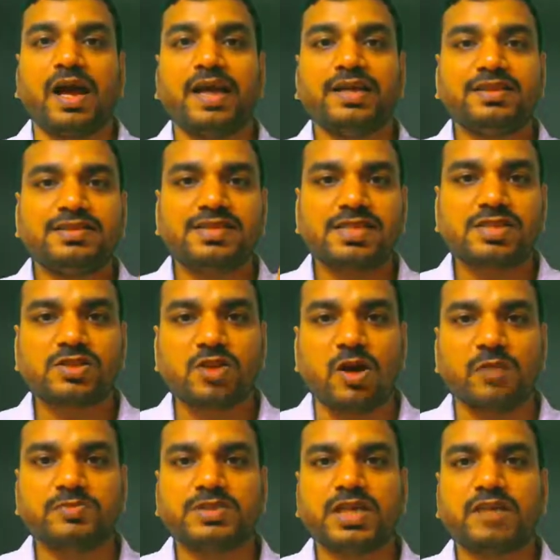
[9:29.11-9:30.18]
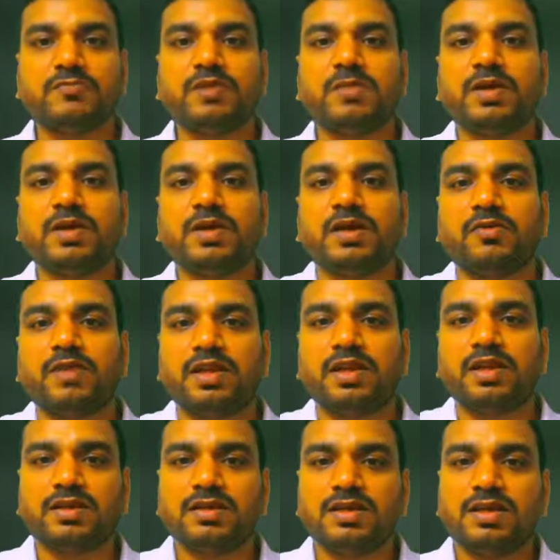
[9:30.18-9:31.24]
And this object will be
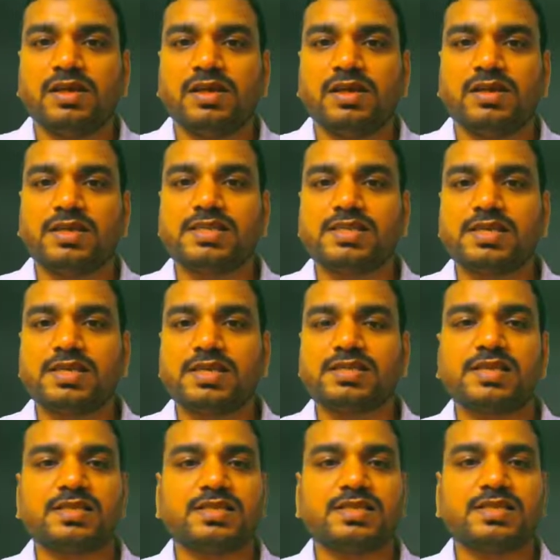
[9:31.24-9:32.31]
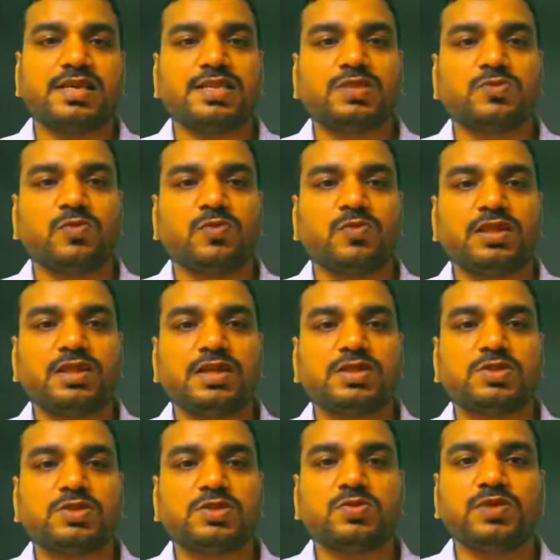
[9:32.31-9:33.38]
covering distances S1,
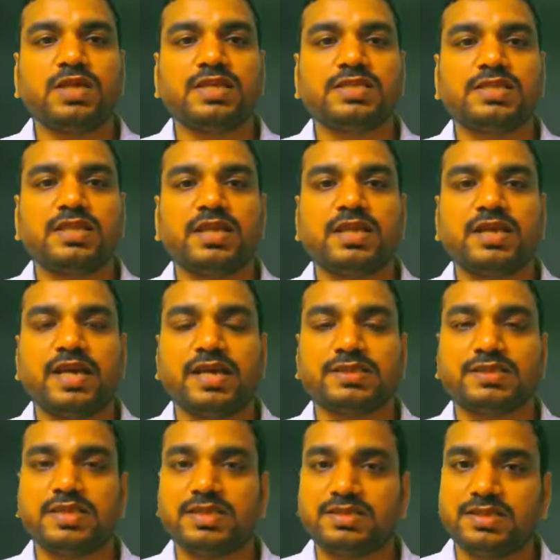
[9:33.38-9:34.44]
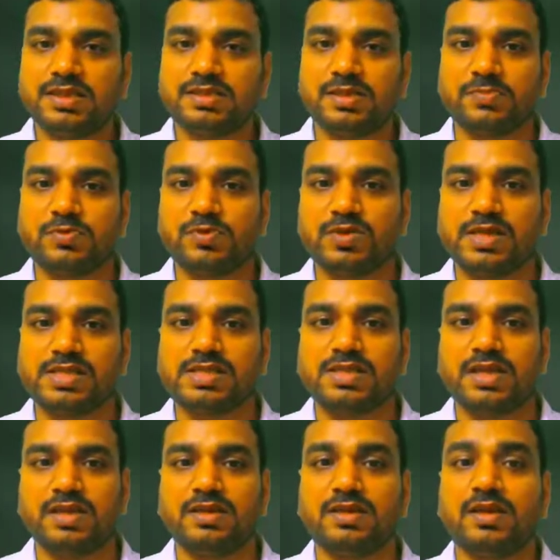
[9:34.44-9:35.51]
S2, S3 dash dash dash up to
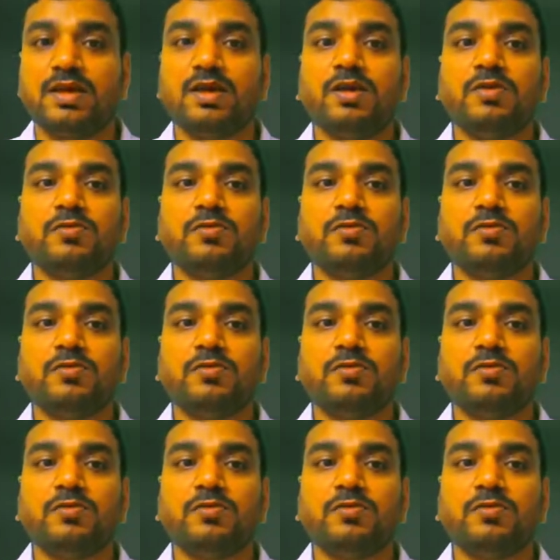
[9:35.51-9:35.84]
Sn